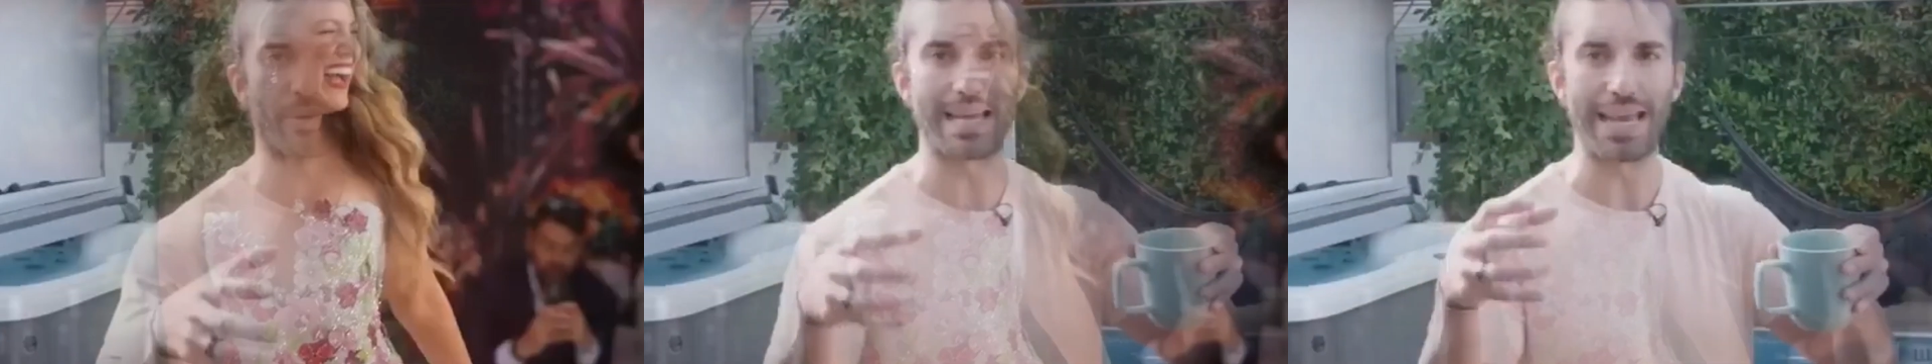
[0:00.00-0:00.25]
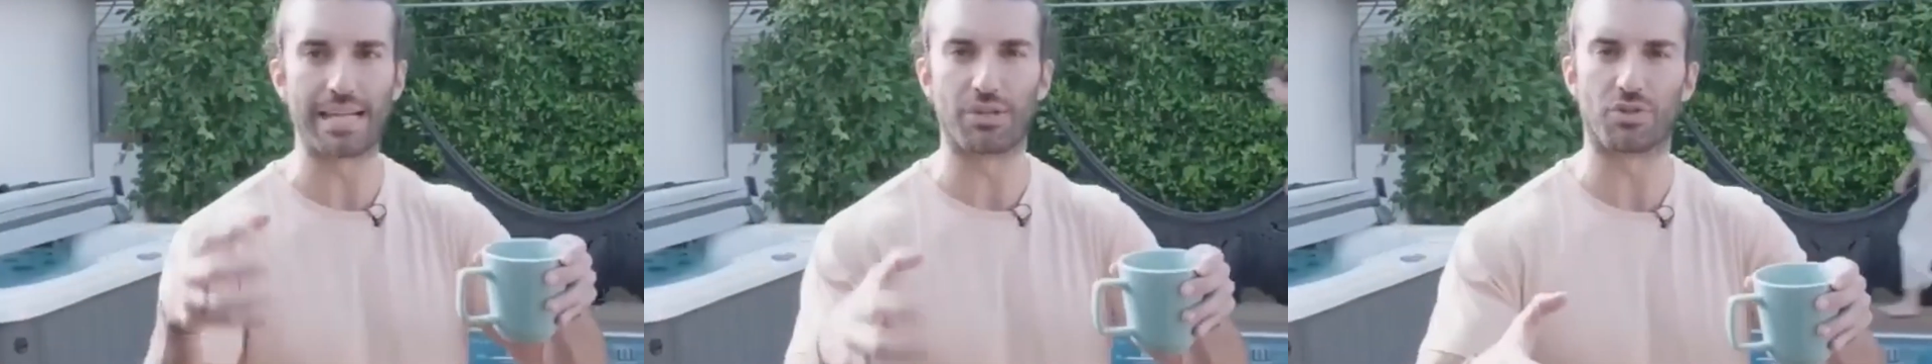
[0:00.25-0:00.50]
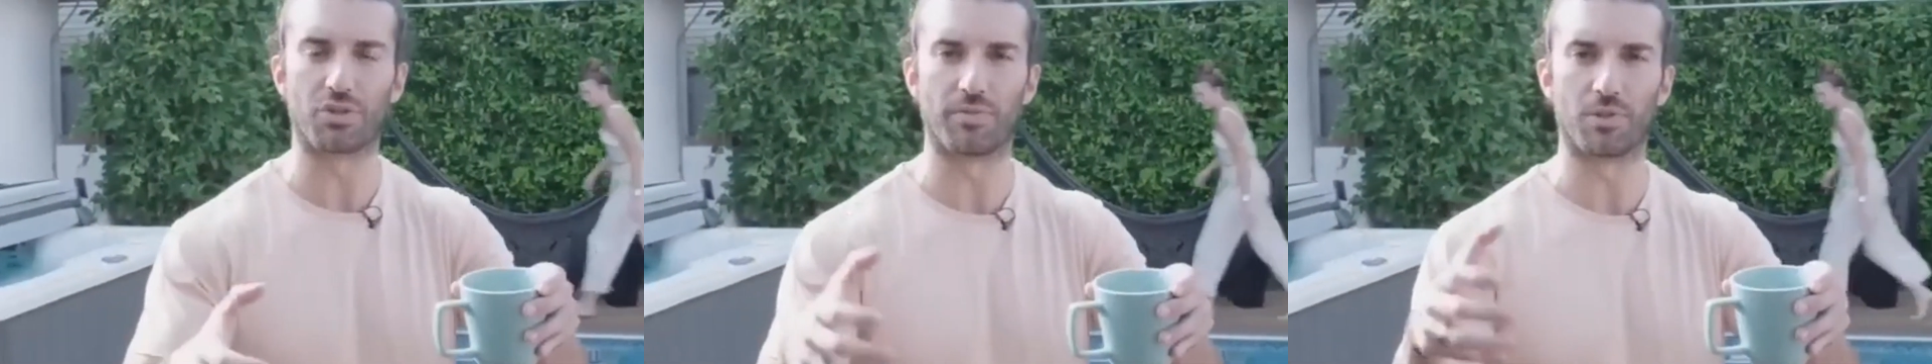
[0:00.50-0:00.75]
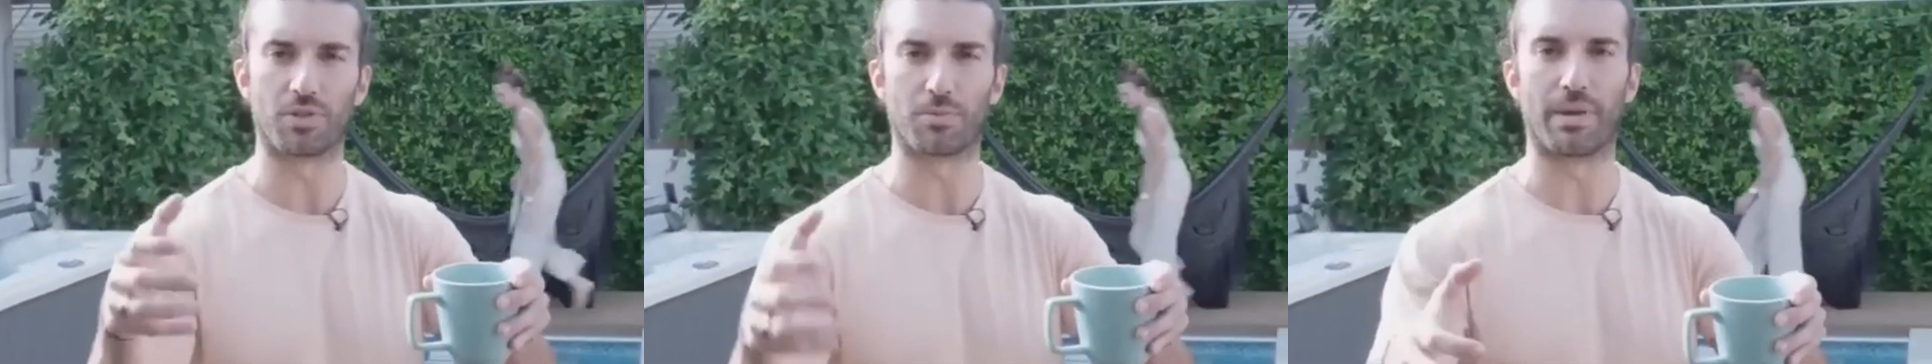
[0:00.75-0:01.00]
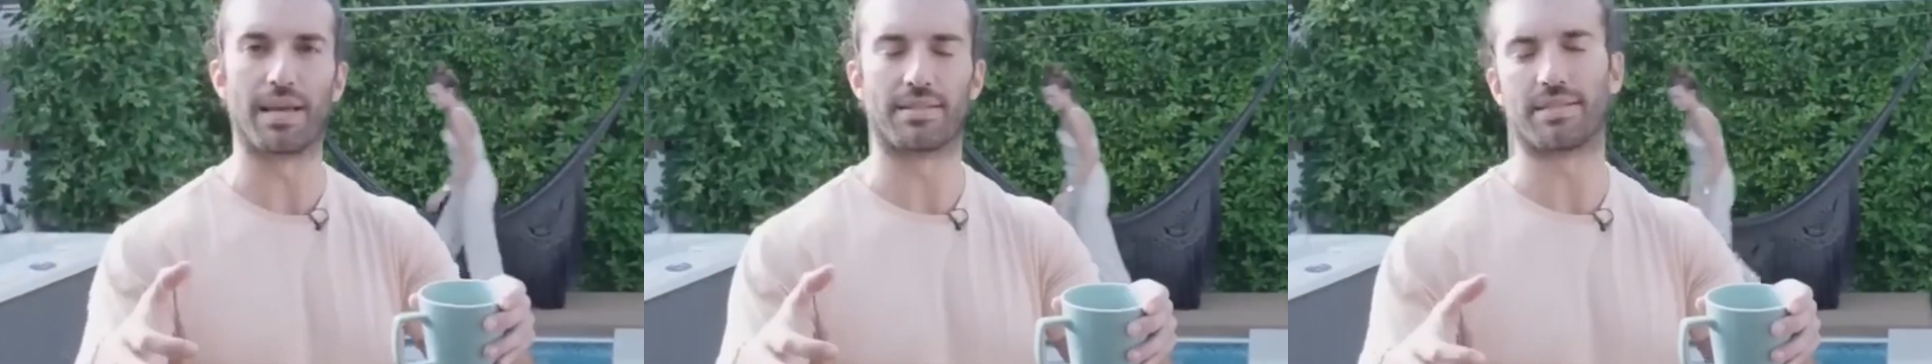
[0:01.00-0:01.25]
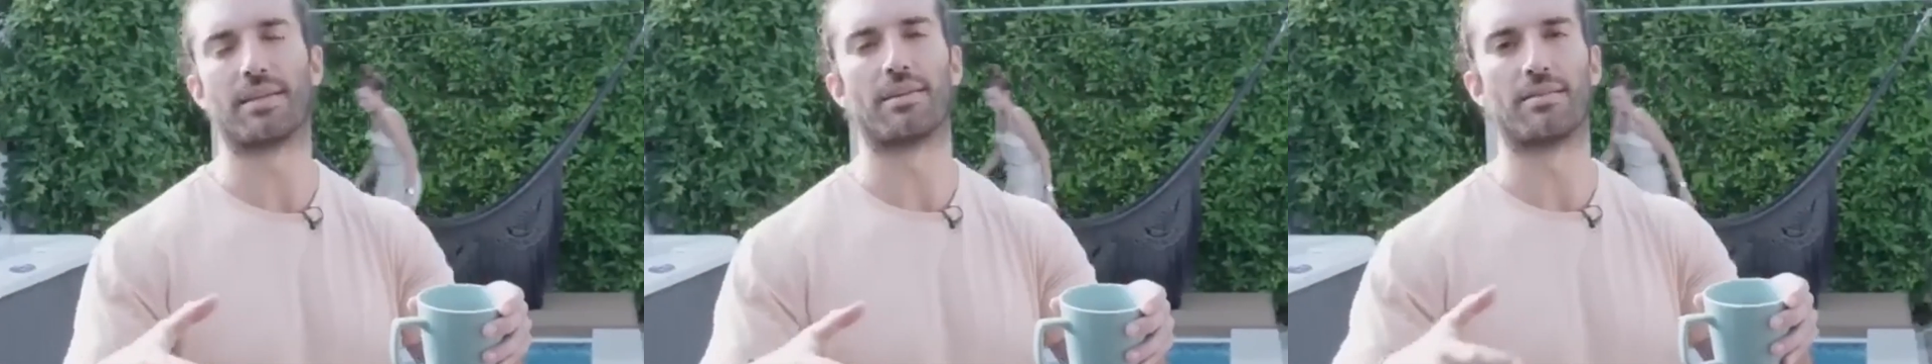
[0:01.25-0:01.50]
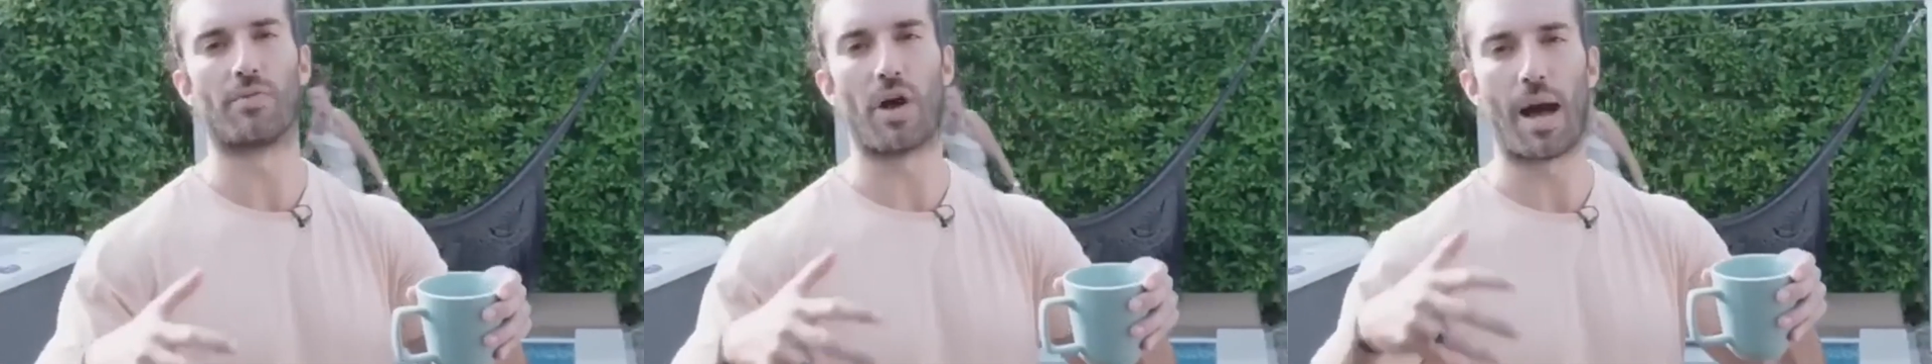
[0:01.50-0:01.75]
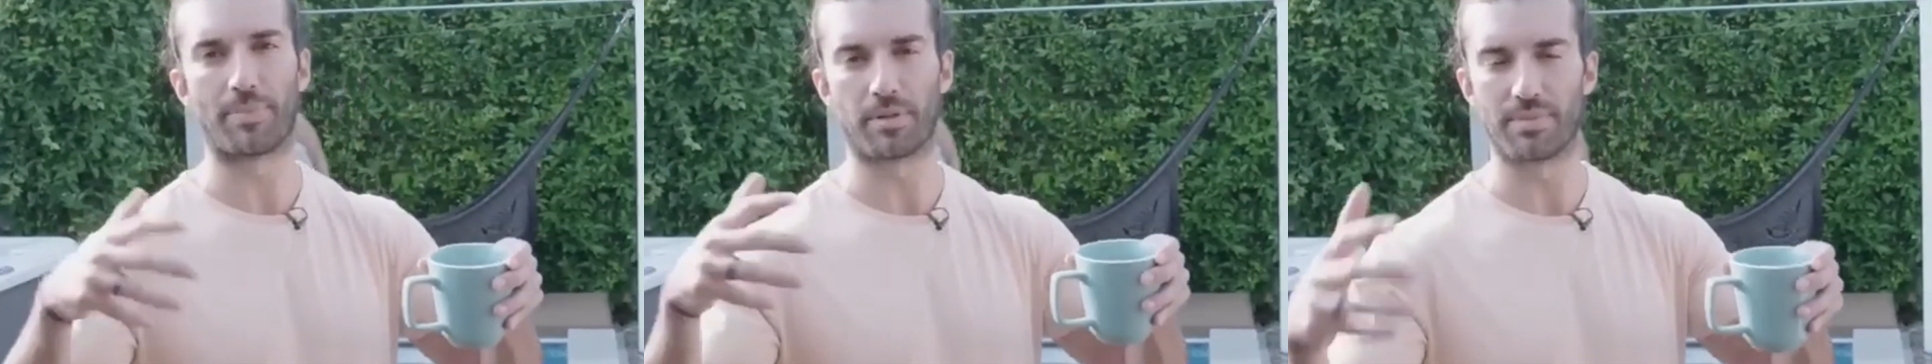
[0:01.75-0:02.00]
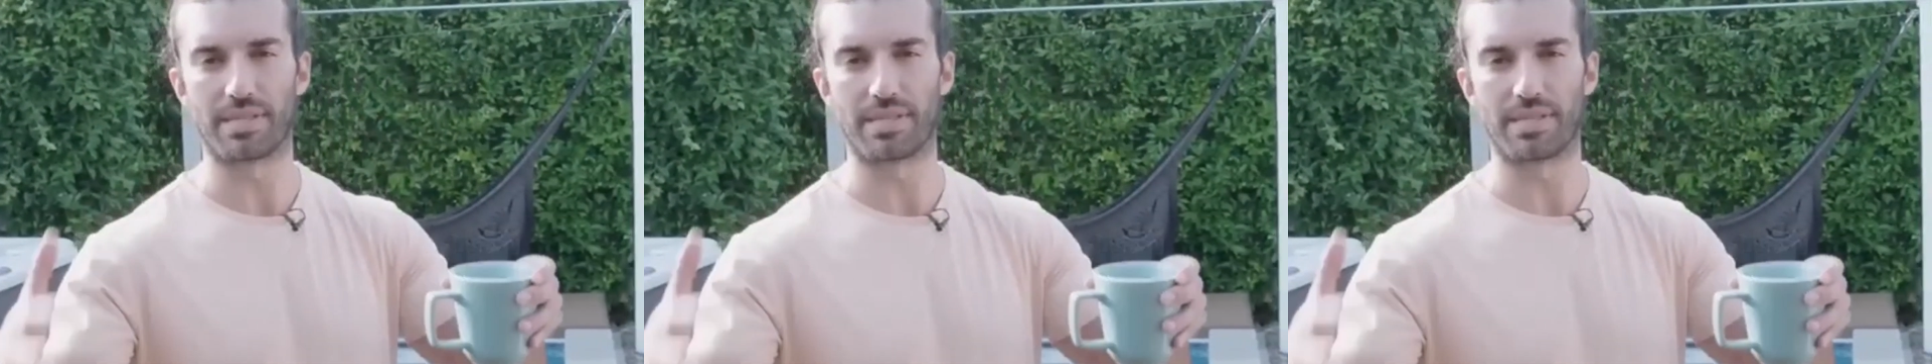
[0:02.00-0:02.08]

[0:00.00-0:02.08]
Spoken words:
be following every new development as it